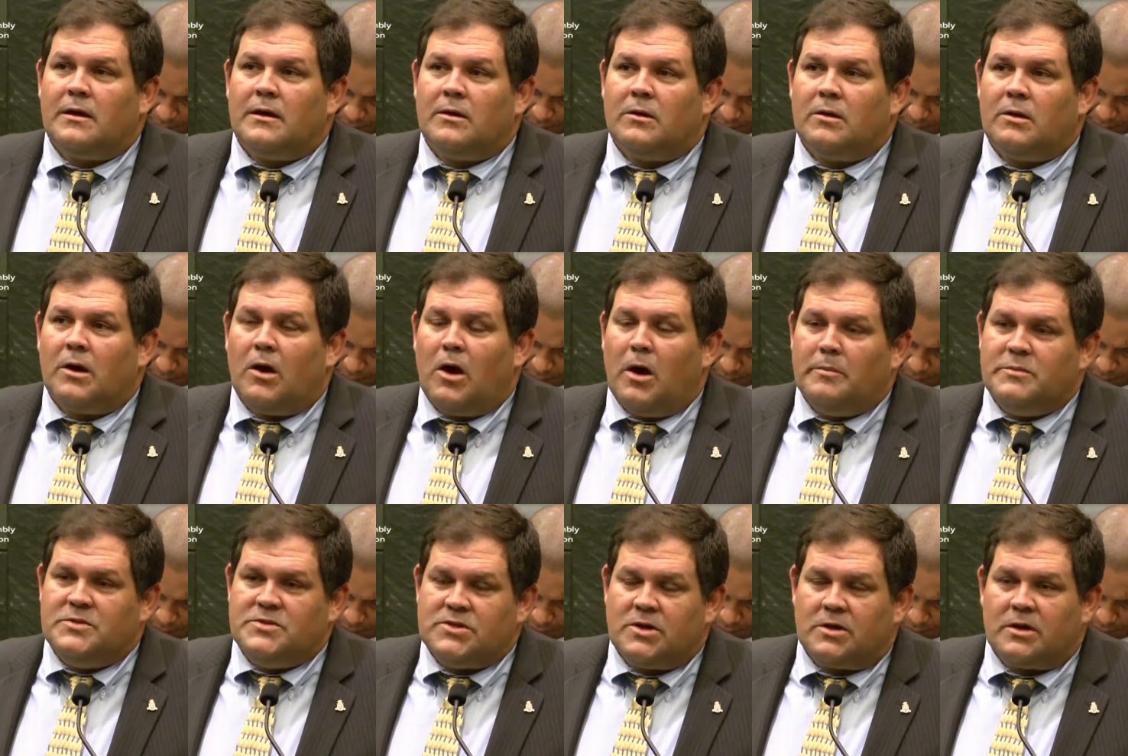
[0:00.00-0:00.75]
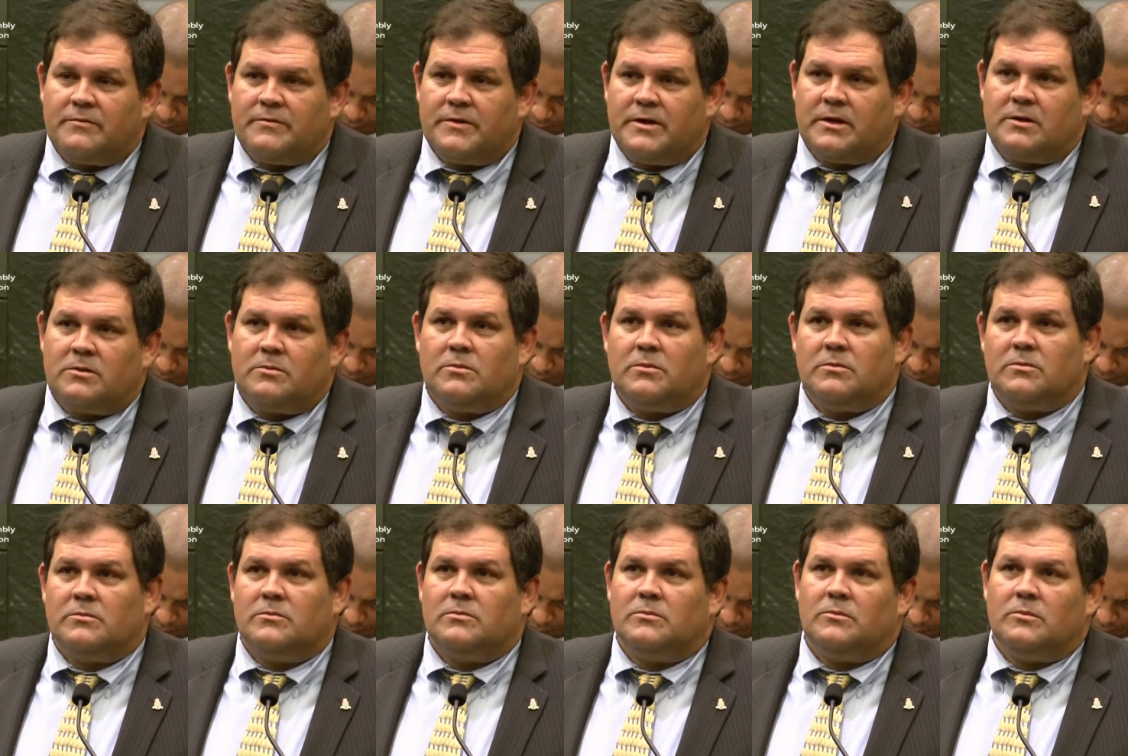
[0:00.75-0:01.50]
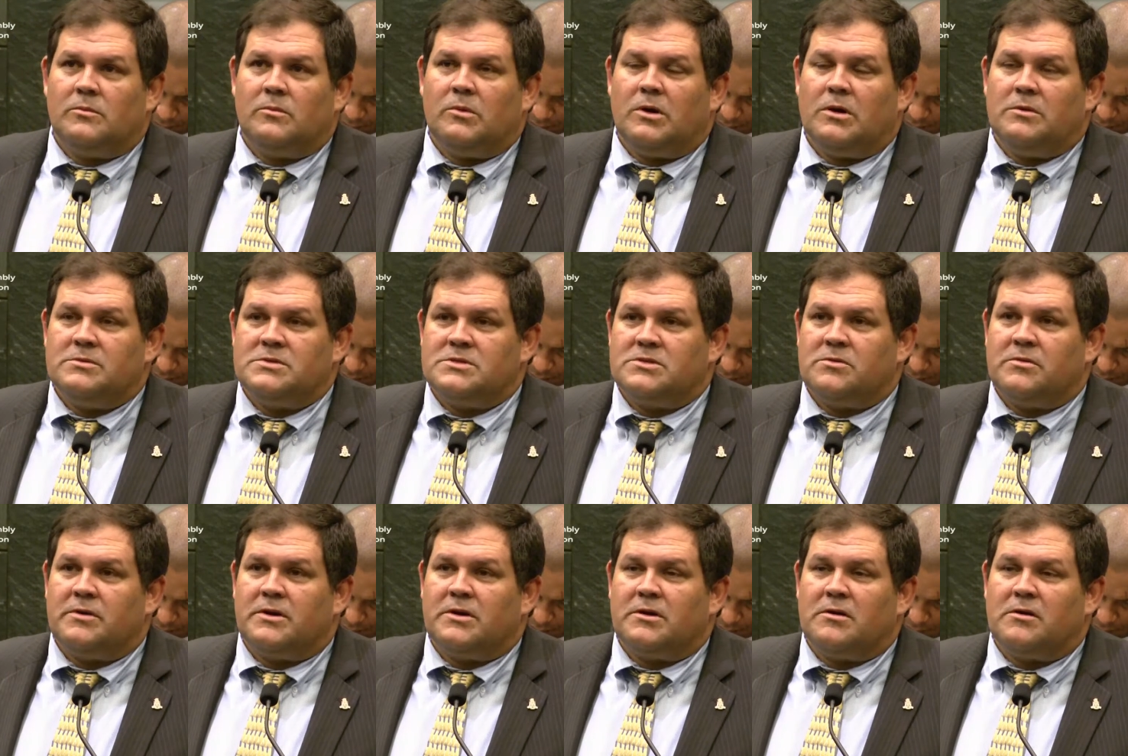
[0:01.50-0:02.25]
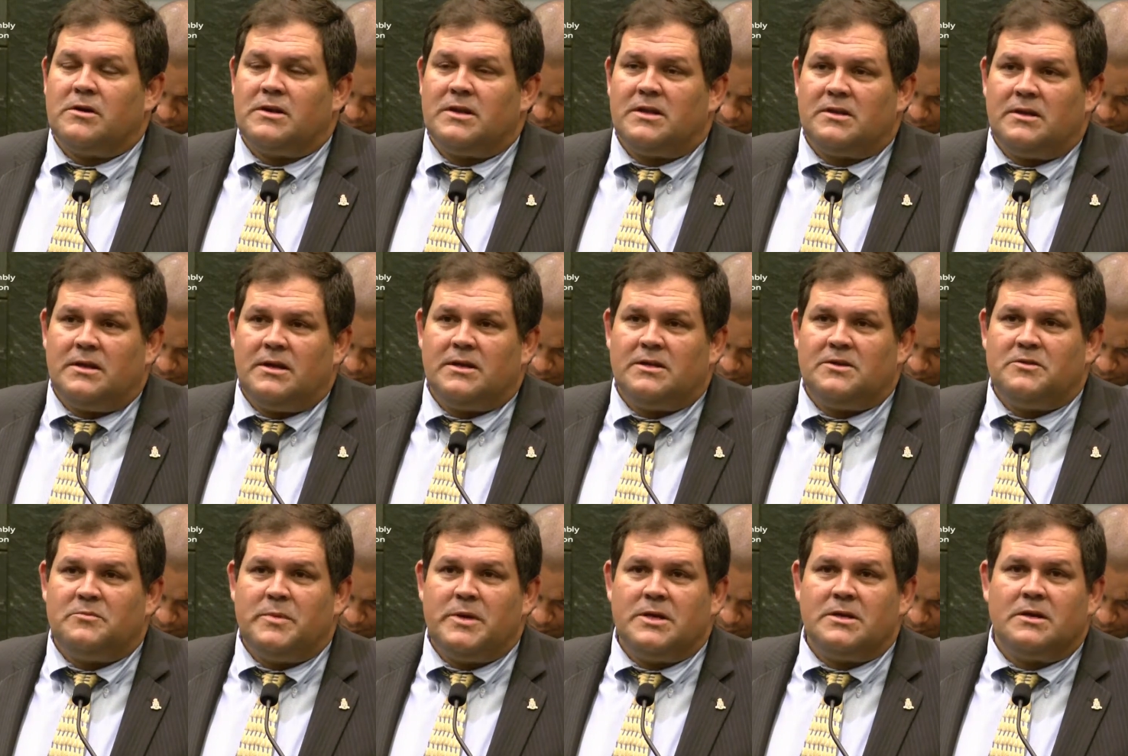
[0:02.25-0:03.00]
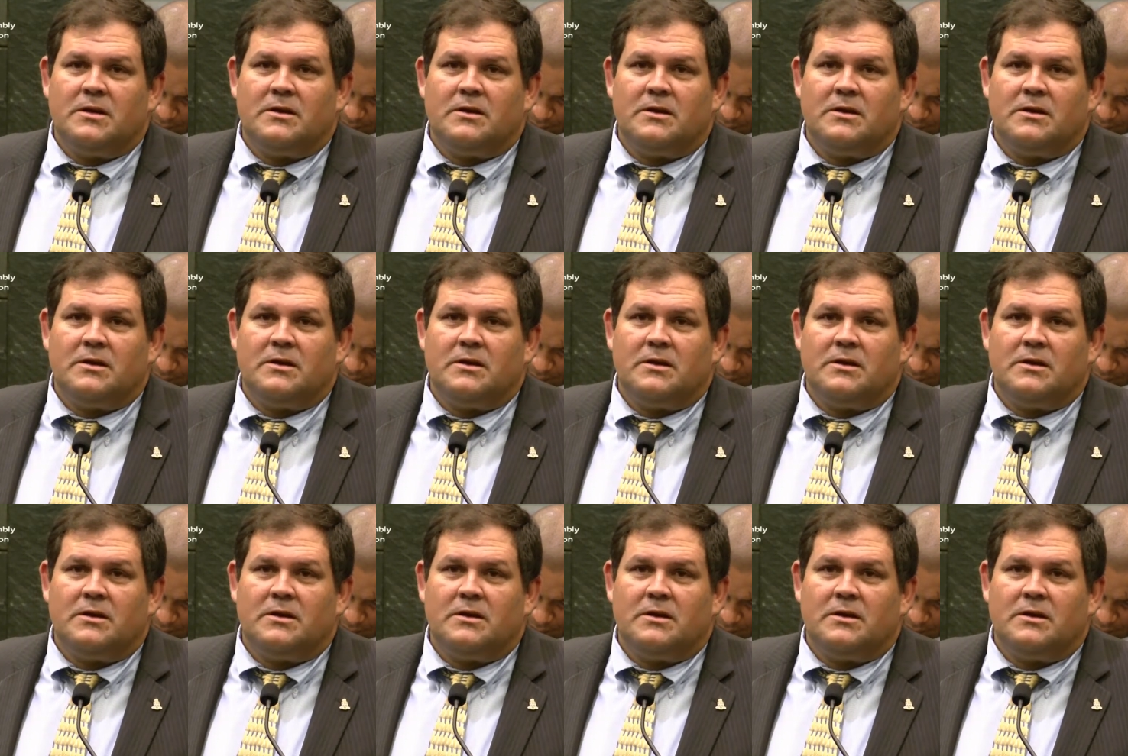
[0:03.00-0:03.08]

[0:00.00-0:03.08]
observing what was going on, it has been a